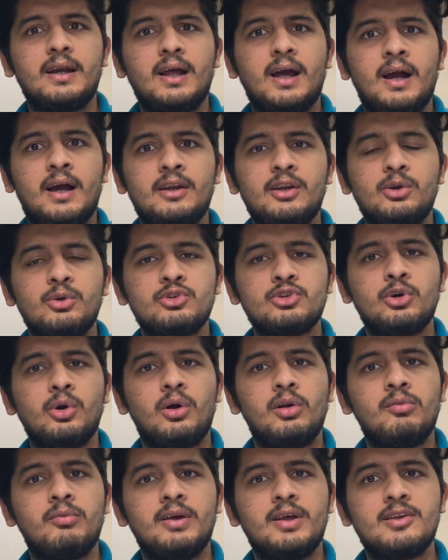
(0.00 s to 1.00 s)
And you should
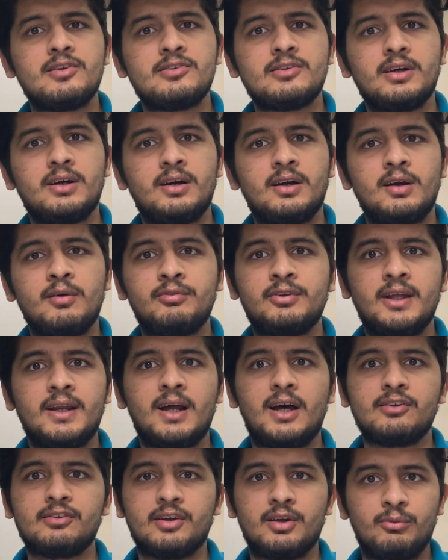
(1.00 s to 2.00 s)
always if they're
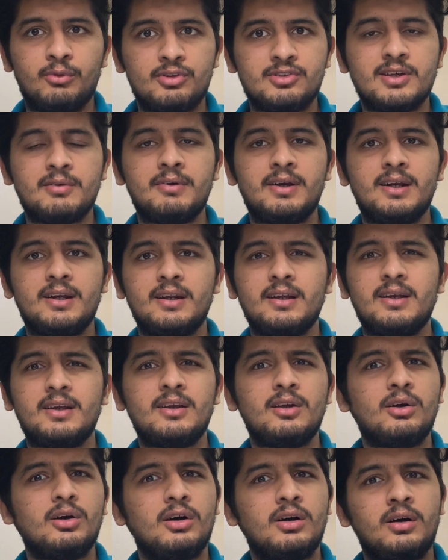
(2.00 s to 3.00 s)
asking for
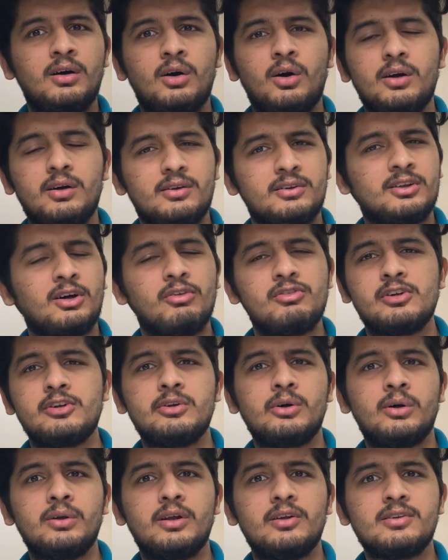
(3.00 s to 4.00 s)

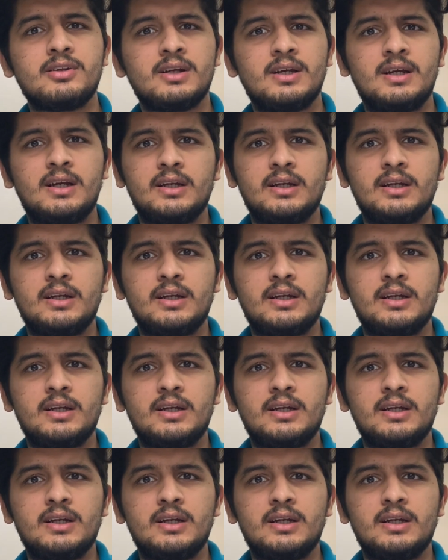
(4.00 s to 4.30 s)
$70,000,